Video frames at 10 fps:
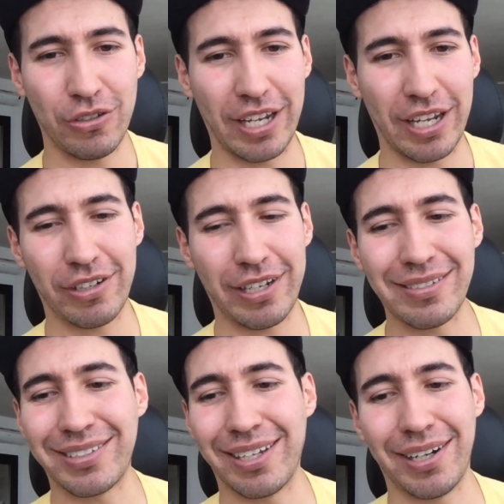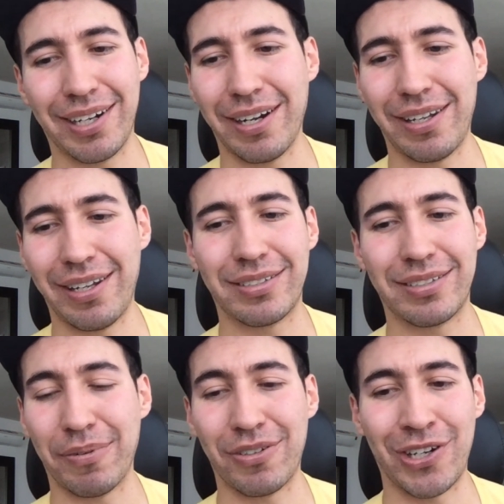You can sit there
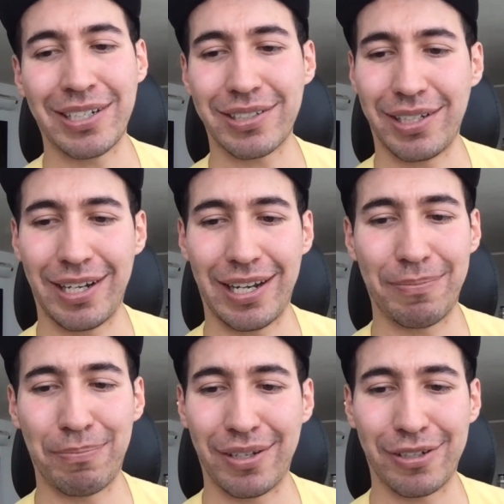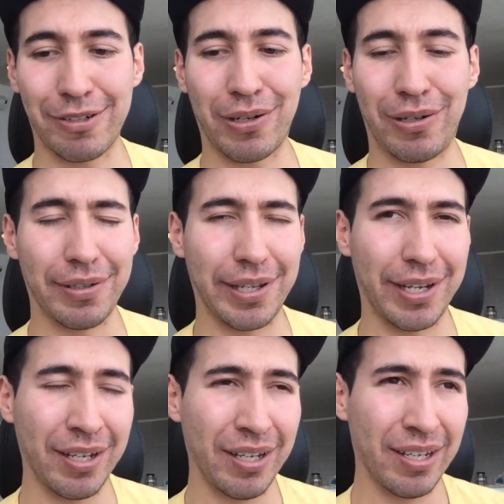and like sip and drinks and then be on the
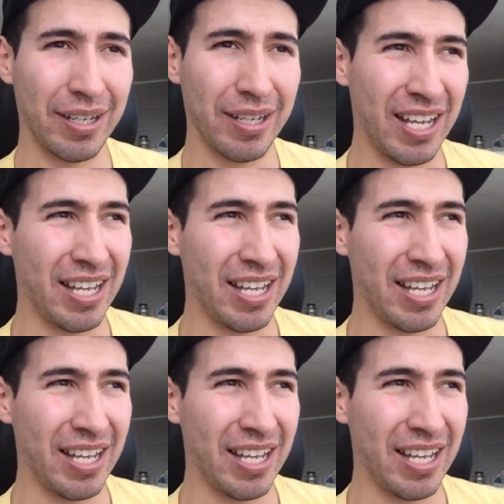computer all day.